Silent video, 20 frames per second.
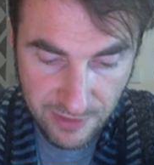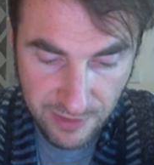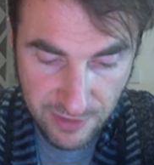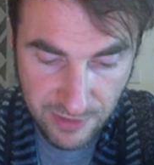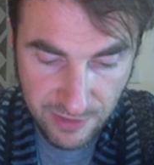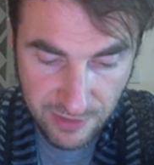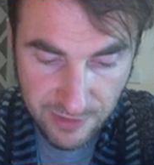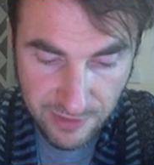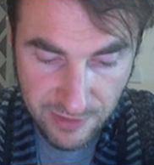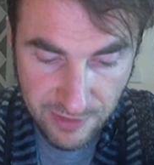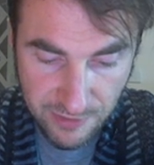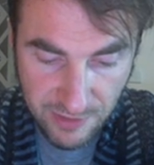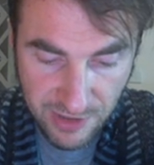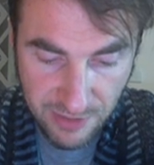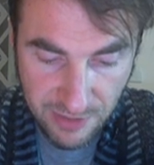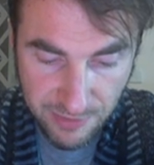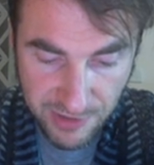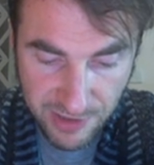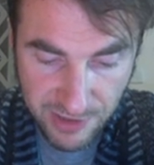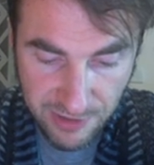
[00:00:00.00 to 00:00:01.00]
Talk to
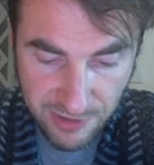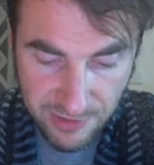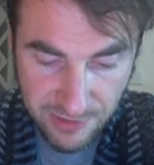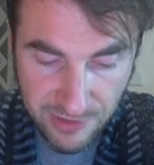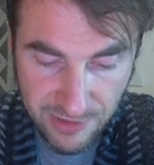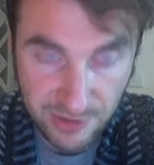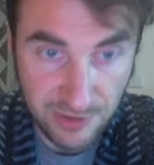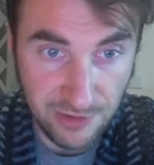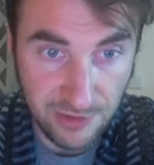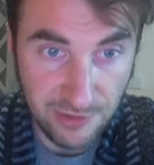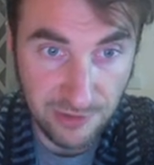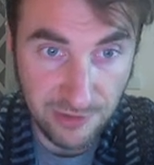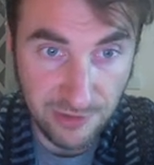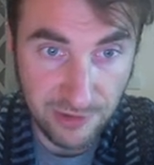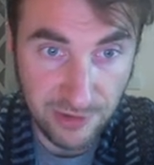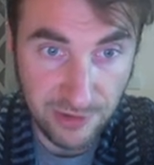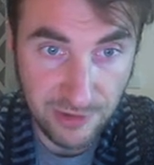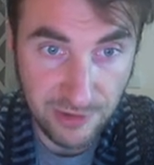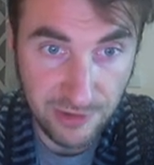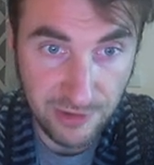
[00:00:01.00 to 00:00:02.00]
me about
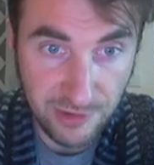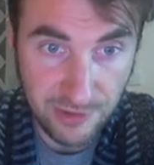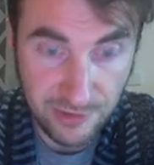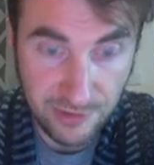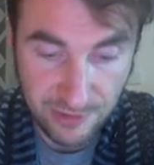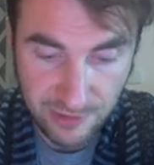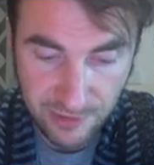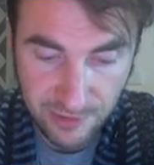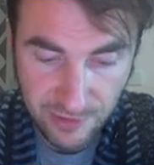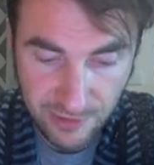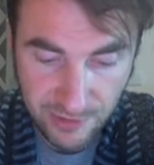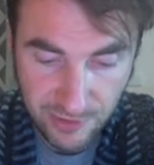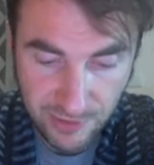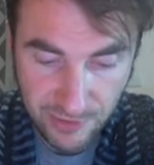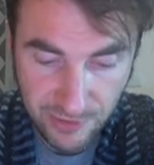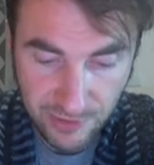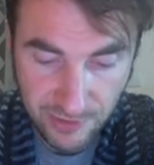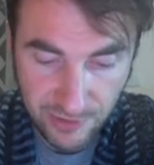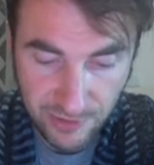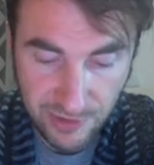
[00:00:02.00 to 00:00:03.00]
your
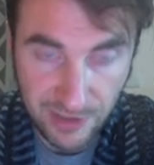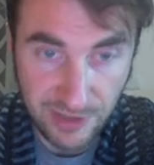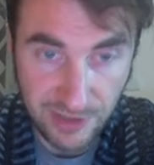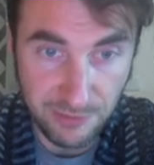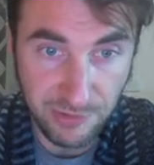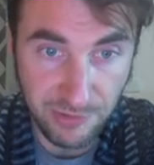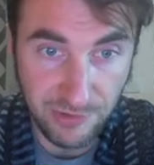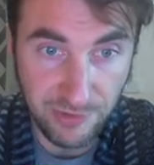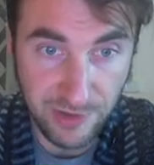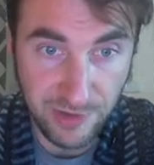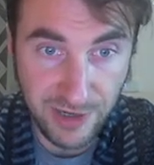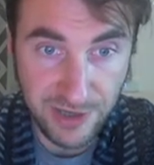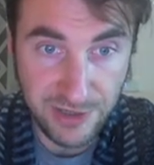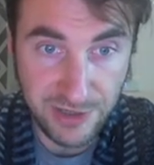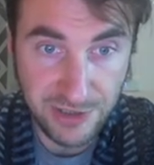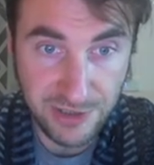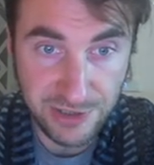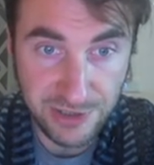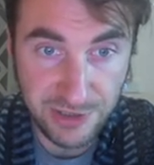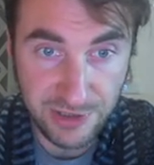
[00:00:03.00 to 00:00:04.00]

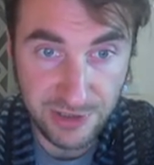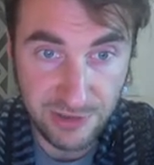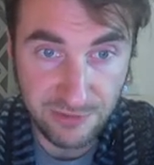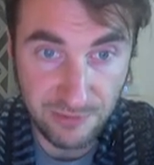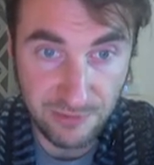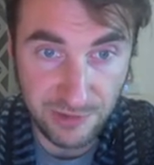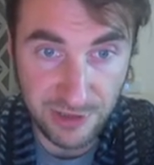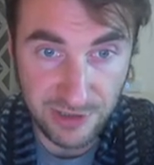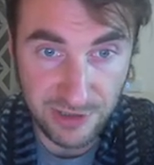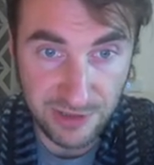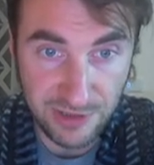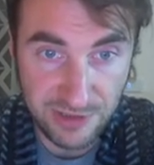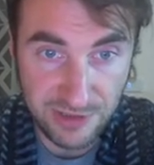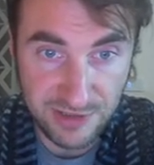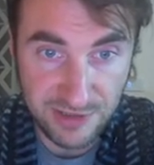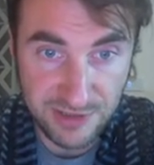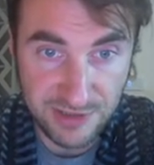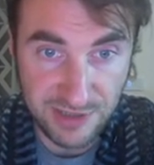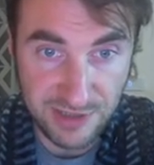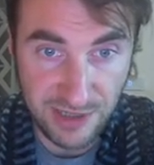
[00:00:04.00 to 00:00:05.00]
collaboration
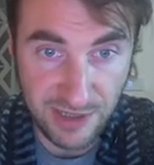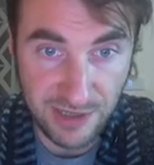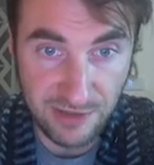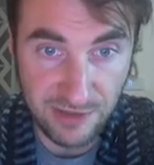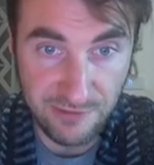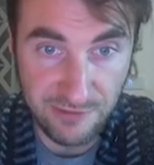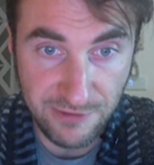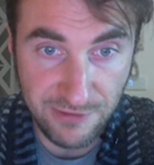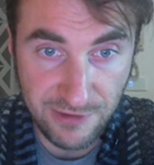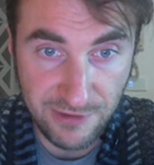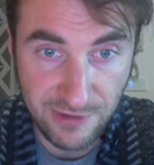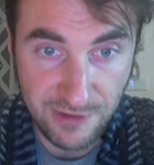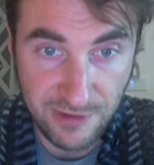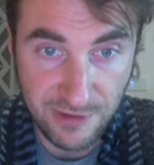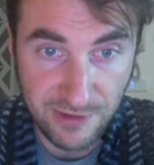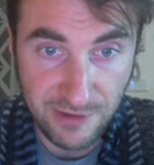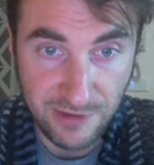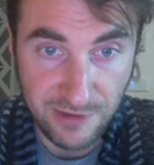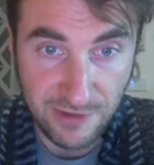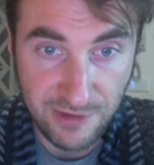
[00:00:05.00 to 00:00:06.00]
with Save
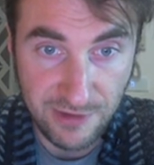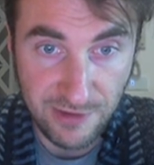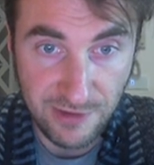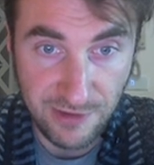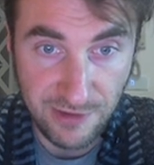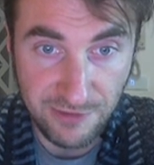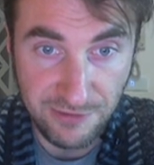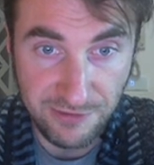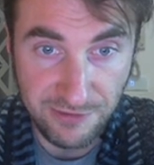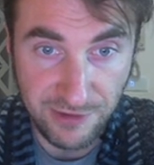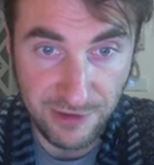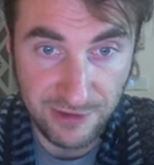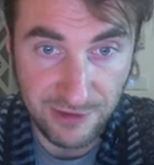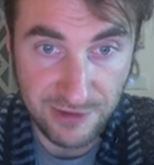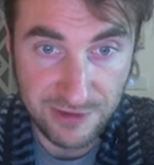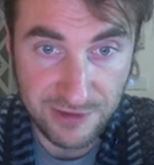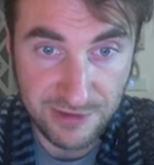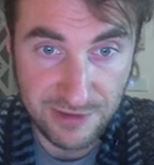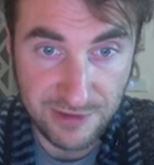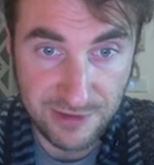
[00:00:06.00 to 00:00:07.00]
a
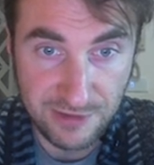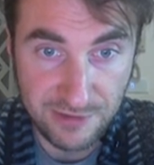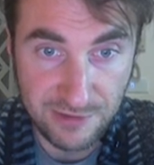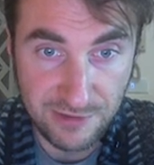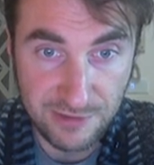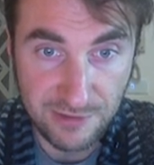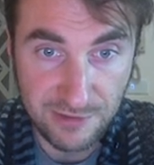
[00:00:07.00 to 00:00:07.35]
Fox.